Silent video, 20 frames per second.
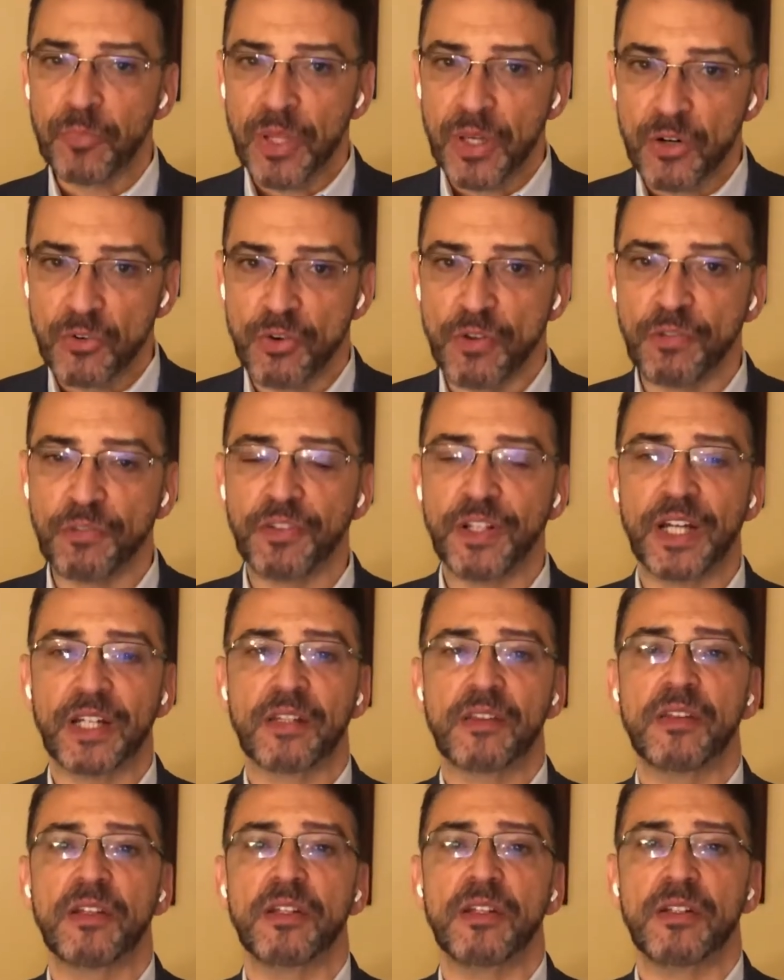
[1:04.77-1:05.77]

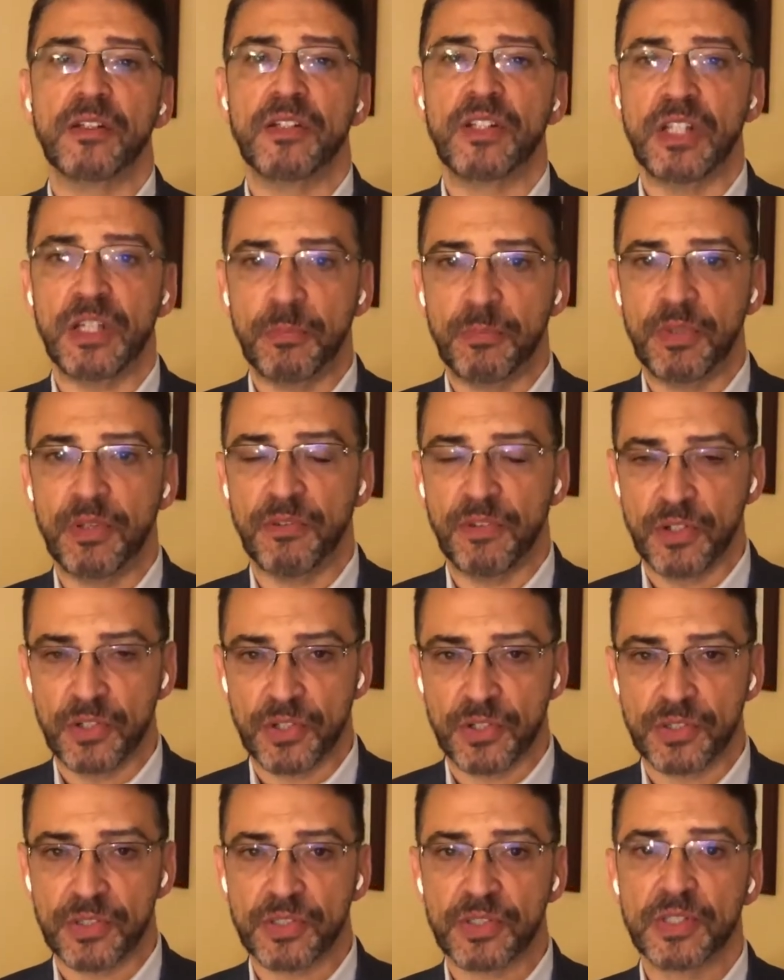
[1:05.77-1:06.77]
reflect the deep
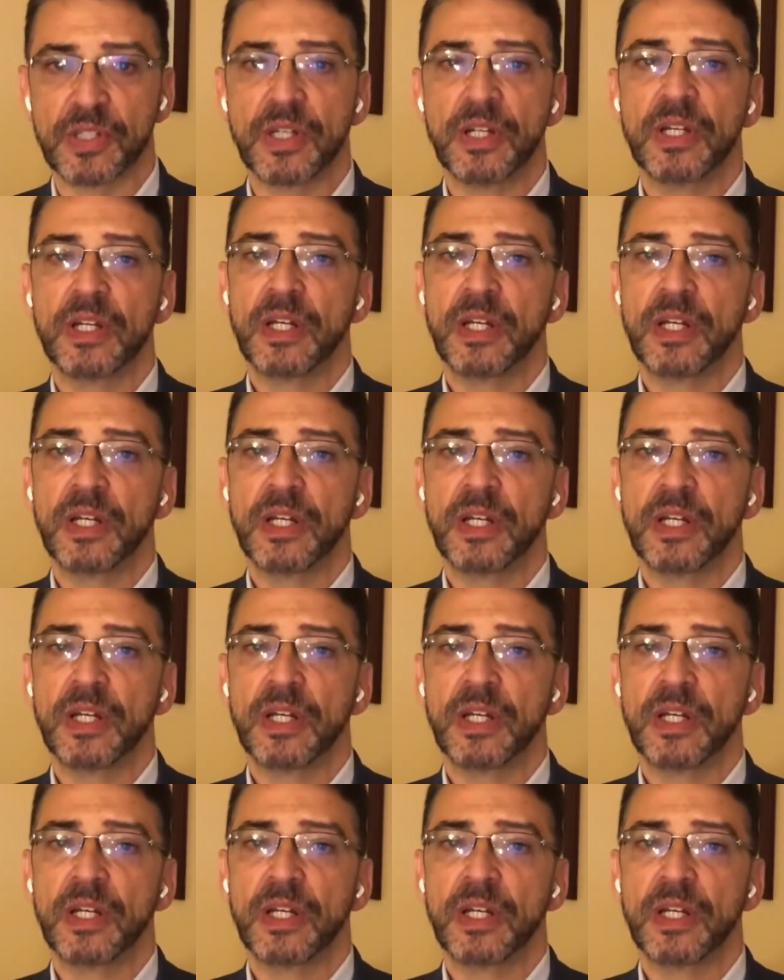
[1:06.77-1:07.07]
divisions.